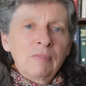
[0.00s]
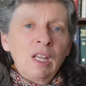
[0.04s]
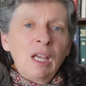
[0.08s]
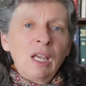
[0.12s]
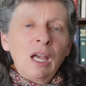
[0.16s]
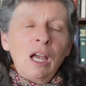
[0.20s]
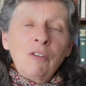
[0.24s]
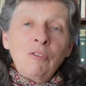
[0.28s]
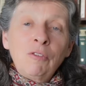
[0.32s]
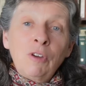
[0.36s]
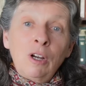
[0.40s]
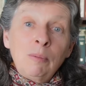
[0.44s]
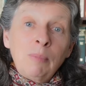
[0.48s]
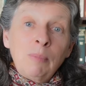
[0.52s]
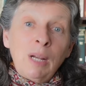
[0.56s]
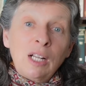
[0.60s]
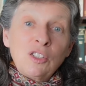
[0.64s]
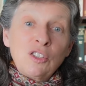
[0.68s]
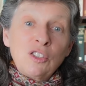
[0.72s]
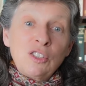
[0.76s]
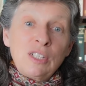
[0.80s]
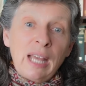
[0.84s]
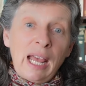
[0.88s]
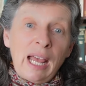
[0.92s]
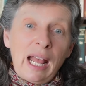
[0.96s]
I very
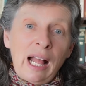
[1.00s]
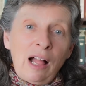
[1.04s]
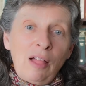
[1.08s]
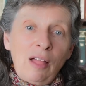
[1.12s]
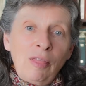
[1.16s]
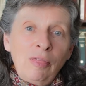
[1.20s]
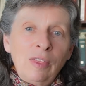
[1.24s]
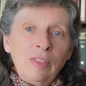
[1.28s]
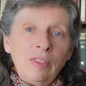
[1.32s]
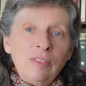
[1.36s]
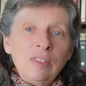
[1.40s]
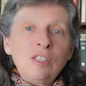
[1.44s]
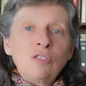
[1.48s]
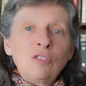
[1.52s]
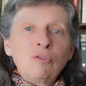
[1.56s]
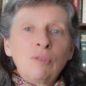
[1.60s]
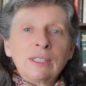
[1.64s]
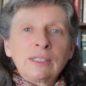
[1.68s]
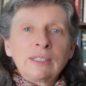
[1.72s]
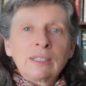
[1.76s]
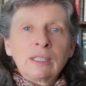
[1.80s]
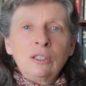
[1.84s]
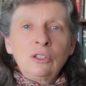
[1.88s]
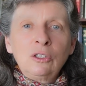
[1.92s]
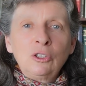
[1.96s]
much doubt that this
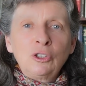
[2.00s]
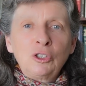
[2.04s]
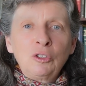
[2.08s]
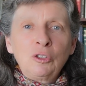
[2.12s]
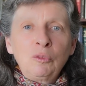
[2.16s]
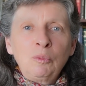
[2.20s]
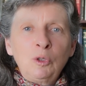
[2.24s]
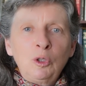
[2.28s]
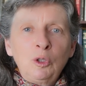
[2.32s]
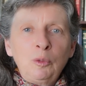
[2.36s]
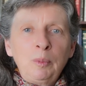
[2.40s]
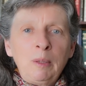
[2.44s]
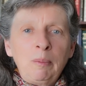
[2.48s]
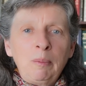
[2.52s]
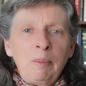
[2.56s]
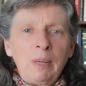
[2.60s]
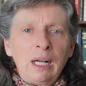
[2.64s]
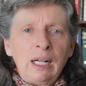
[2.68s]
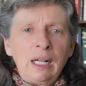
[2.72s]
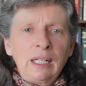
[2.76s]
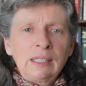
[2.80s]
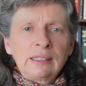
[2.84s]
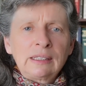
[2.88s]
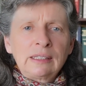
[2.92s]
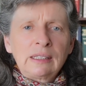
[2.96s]
resolution will be
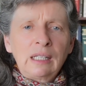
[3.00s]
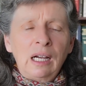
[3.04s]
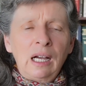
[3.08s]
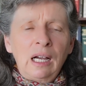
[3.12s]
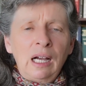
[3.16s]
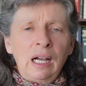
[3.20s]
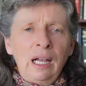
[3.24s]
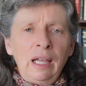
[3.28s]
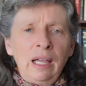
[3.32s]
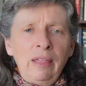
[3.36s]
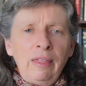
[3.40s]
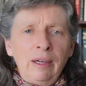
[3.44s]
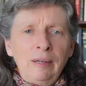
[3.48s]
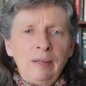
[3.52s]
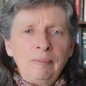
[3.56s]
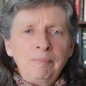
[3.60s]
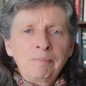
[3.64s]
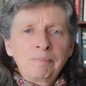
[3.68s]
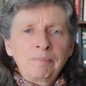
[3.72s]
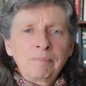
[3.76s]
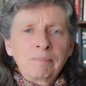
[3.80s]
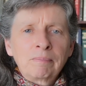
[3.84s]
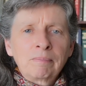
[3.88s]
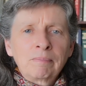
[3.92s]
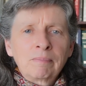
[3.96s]
passed either.
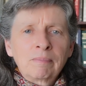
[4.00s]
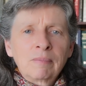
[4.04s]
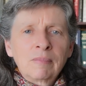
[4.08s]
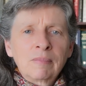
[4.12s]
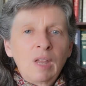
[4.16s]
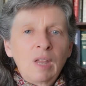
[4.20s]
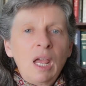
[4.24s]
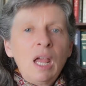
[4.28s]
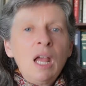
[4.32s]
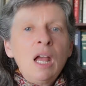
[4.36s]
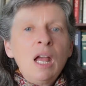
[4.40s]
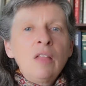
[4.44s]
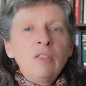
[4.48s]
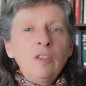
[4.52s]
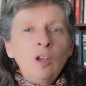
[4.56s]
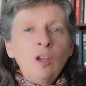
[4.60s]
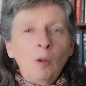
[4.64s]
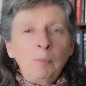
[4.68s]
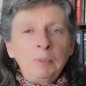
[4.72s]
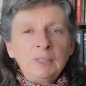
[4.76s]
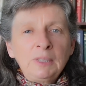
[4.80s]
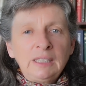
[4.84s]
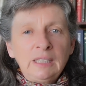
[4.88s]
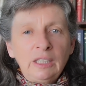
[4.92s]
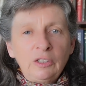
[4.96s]
The
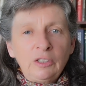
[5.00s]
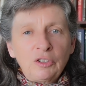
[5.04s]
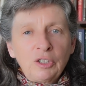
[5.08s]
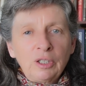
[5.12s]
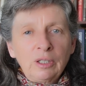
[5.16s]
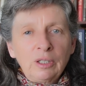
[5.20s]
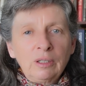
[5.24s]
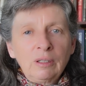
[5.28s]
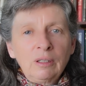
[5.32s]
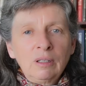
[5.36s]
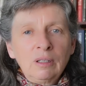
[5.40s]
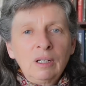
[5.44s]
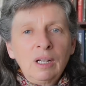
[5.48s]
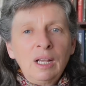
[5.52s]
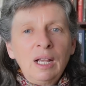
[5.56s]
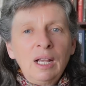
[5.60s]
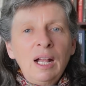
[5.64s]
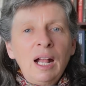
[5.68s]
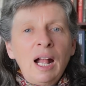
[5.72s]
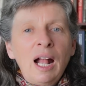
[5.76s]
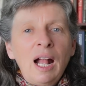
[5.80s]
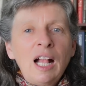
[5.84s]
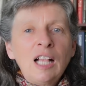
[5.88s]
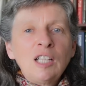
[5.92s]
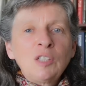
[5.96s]
opposition
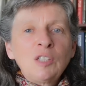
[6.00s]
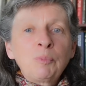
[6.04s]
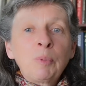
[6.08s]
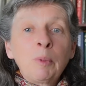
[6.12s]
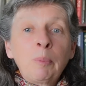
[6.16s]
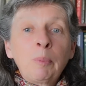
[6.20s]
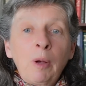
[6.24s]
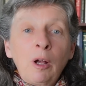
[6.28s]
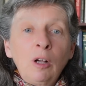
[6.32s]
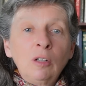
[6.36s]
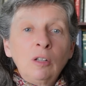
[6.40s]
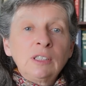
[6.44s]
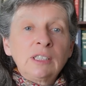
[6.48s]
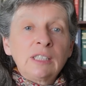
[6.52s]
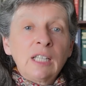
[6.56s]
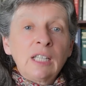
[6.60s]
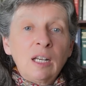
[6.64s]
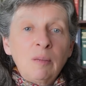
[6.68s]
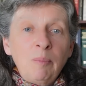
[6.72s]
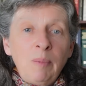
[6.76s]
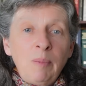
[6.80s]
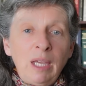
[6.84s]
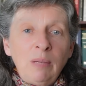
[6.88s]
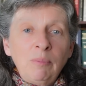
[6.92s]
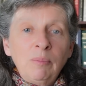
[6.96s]
has proposed an
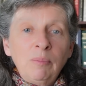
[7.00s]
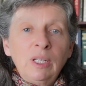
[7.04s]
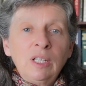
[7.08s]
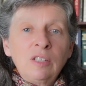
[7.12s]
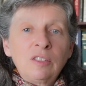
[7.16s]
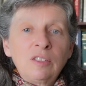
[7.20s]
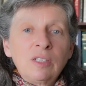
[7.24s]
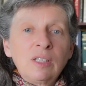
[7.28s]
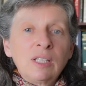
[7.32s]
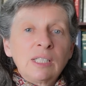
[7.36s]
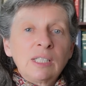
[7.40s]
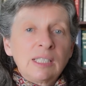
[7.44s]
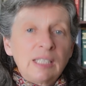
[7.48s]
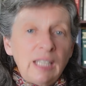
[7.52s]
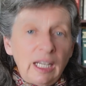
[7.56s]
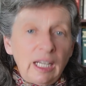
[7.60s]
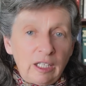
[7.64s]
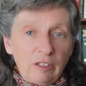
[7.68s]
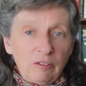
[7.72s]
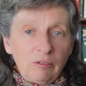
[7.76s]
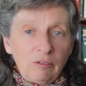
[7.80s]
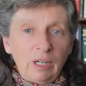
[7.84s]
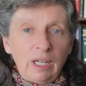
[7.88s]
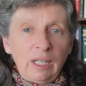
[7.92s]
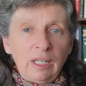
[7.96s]
amendment to the
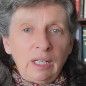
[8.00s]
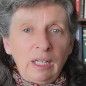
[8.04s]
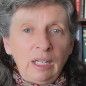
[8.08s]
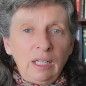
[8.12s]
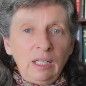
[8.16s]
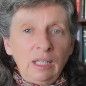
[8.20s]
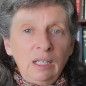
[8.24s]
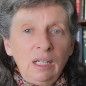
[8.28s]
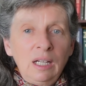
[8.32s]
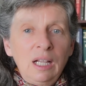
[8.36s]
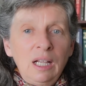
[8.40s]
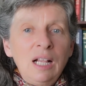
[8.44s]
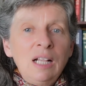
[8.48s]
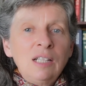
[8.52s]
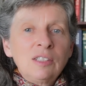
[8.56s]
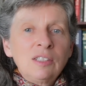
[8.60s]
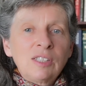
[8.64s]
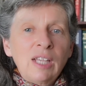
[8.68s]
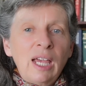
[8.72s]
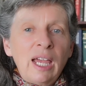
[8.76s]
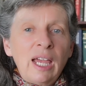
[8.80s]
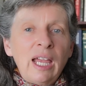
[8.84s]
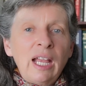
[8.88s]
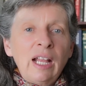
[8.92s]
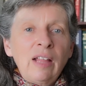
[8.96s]
second reading
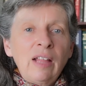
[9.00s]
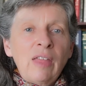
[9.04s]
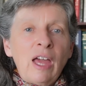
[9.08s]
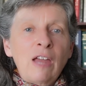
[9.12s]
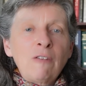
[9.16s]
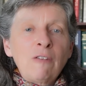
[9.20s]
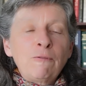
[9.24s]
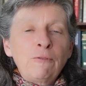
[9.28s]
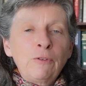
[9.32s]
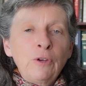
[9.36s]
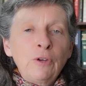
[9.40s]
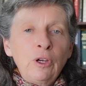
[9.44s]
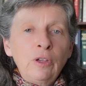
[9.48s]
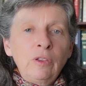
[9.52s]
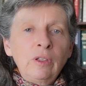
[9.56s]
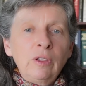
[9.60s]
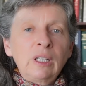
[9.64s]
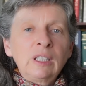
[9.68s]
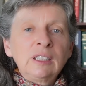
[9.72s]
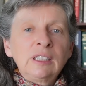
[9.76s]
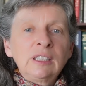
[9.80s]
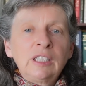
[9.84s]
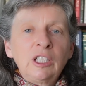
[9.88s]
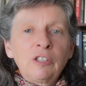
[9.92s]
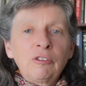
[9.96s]
saying that further
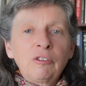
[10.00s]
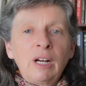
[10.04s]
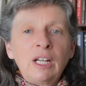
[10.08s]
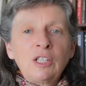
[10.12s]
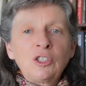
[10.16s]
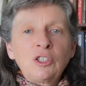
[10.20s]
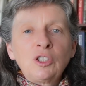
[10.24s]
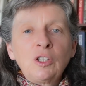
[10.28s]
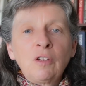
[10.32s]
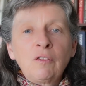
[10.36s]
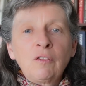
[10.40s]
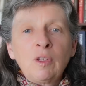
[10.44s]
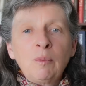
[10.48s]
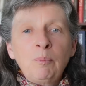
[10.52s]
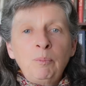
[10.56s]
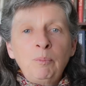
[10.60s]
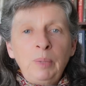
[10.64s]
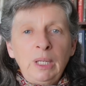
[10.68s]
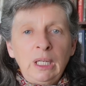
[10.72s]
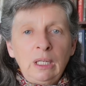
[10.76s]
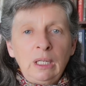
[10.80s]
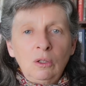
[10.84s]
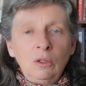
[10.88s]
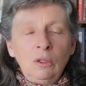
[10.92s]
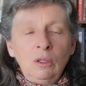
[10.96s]
consideration of the
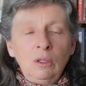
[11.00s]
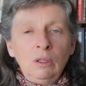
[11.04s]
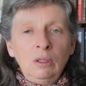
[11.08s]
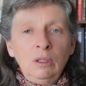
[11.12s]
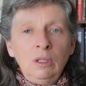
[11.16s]
bill